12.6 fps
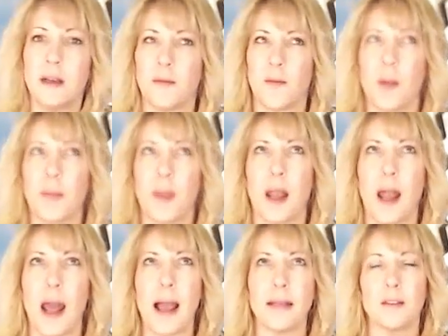from the
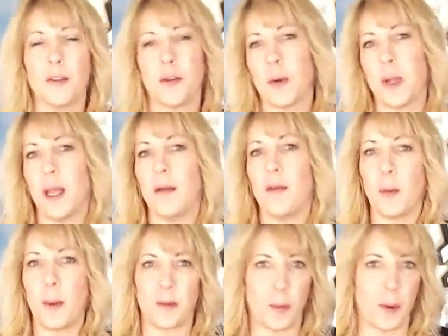last three
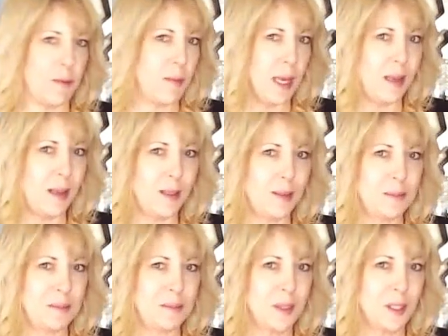Thrift With Me
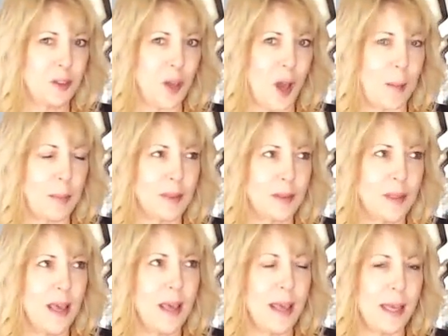shops,
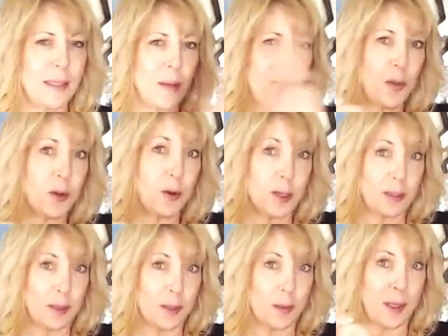except for the
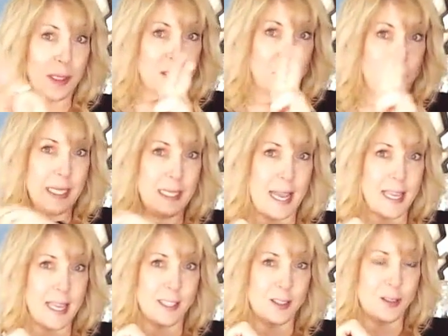Christmas one, because we did
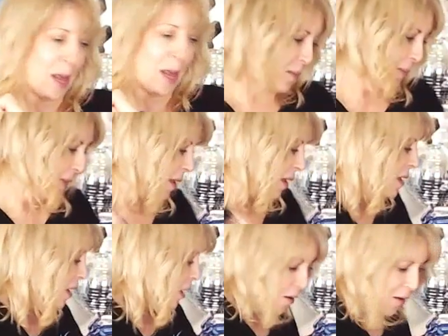that yesterday.
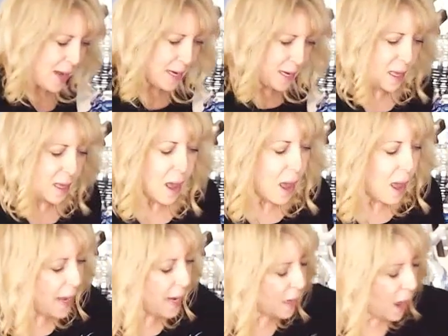All right. And